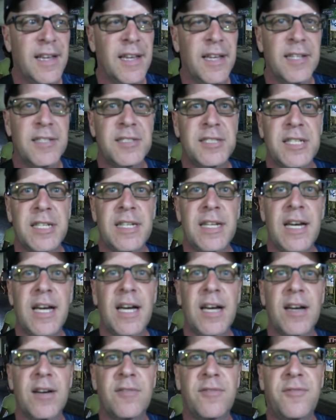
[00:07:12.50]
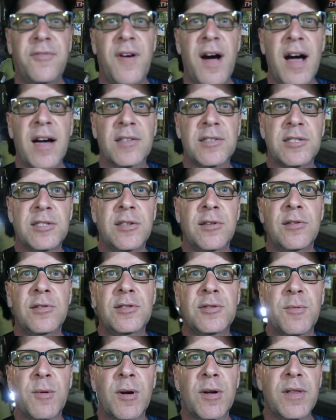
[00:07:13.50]
Is it Fox
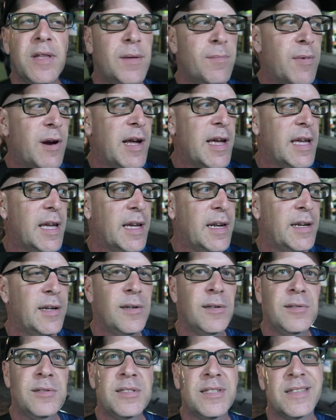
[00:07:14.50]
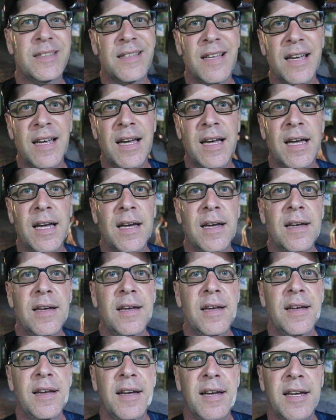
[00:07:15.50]
Newsworthy breaking news? Nah.
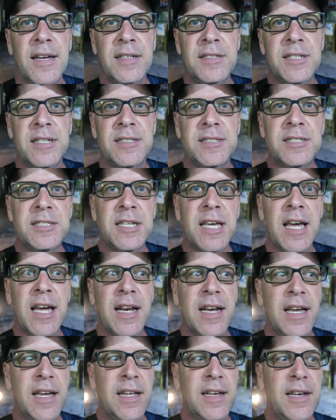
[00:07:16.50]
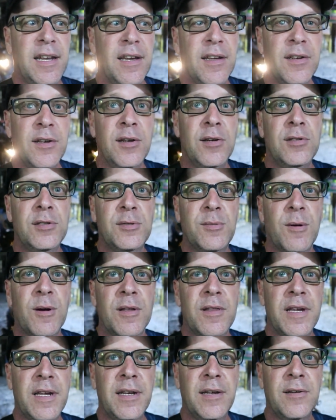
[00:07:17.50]
Is it CNN
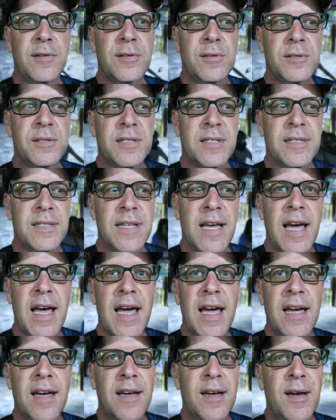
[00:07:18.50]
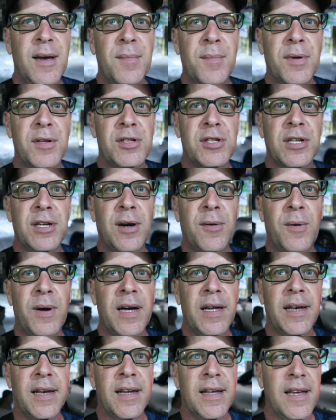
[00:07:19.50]
newsworthy news? Nah. But you know
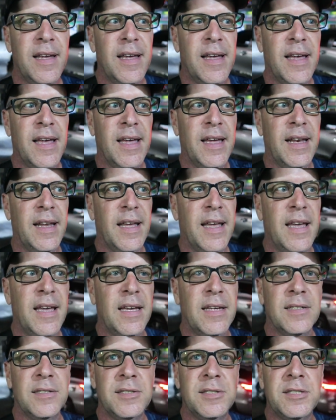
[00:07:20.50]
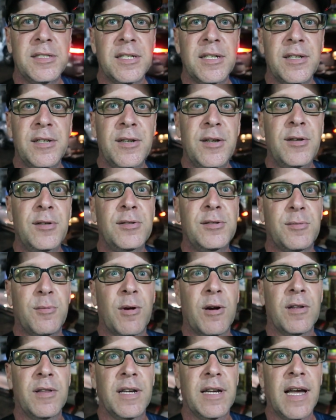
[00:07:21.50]
what? It is
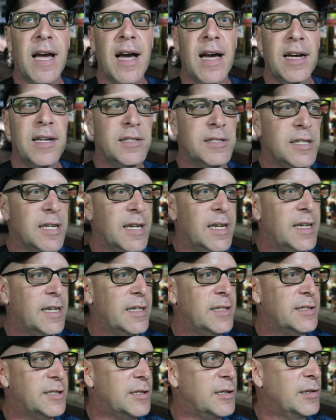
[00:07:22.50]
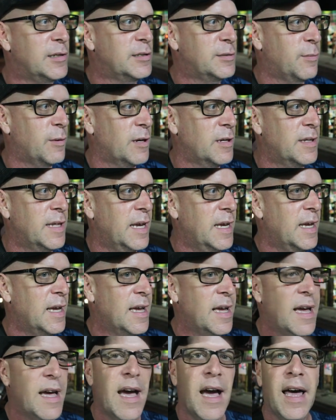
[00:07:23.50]
newsworthy, guys. It is newsworthy,
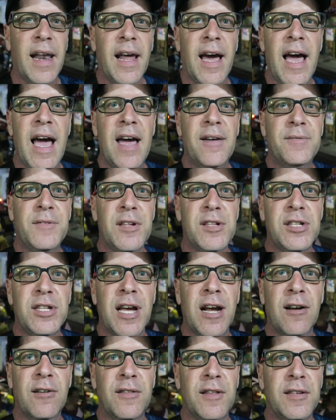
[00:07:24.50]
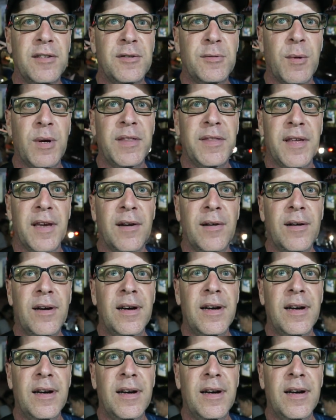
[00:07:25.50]
and I have to share this with you.